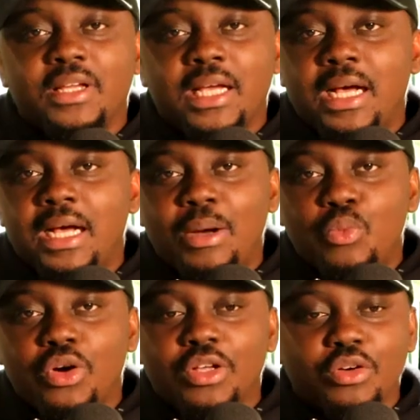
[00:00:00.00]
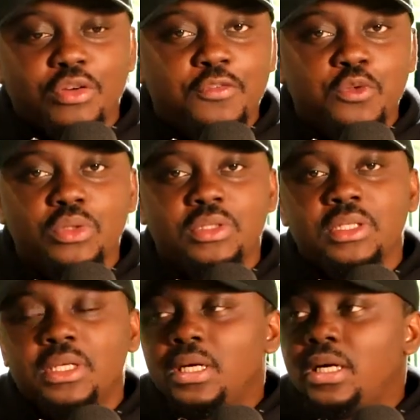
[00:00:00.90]
a car, I'm walking on
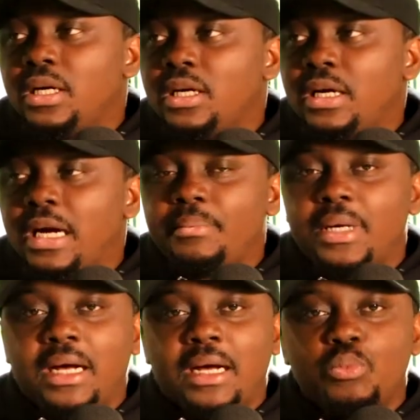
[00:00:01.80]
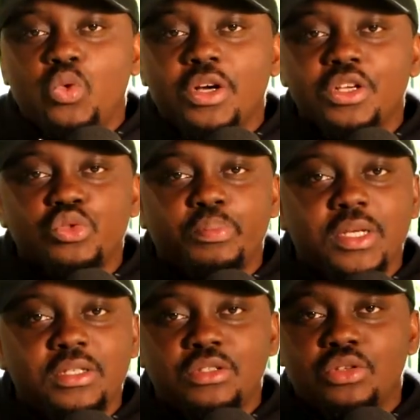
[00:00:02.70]
foot, I'm walking to
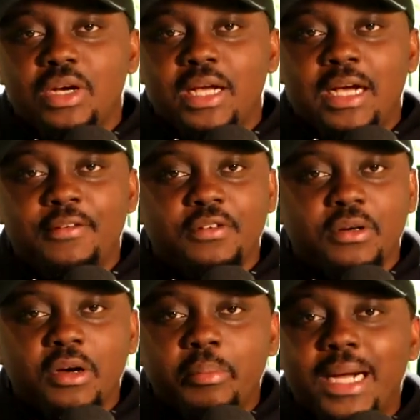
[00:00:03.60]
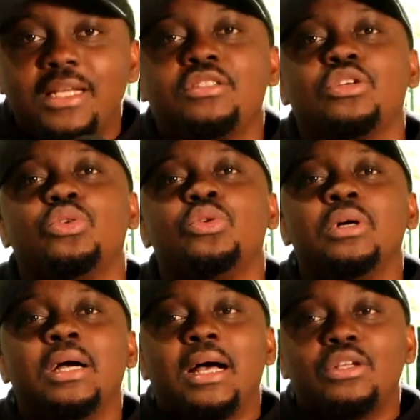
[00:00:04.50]
places, or I have a bicycle,
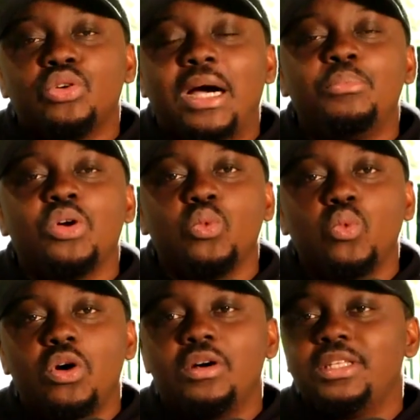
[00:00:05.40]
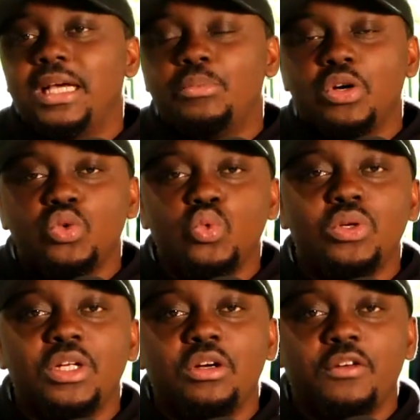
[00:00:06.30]
so I'm not worthy, I'm not
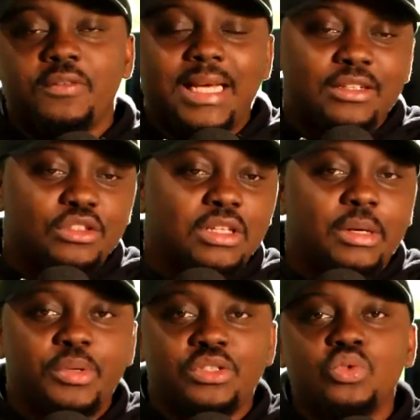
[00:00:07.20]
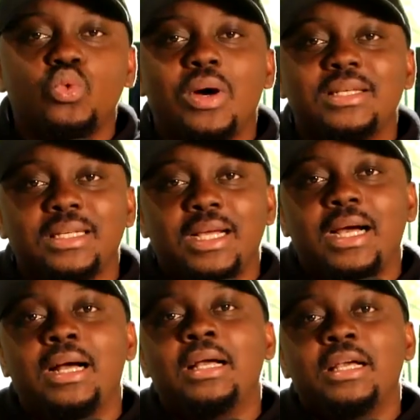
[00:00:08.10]
good enough like this other person who has a
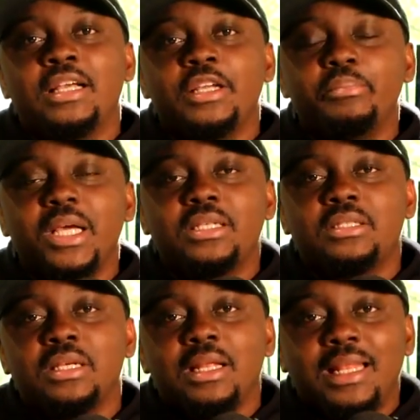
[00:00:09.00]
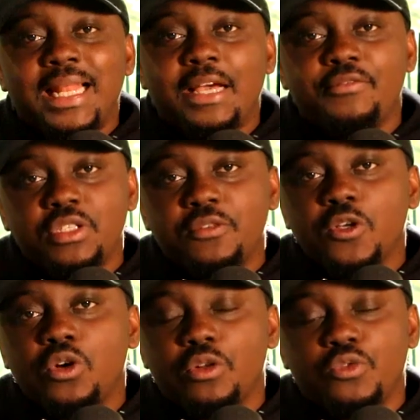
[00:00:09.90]
car. It makes life
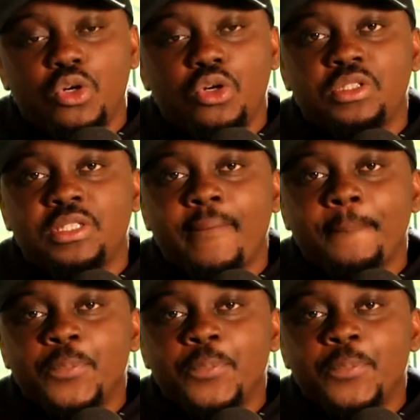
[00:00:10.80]
difficult for us.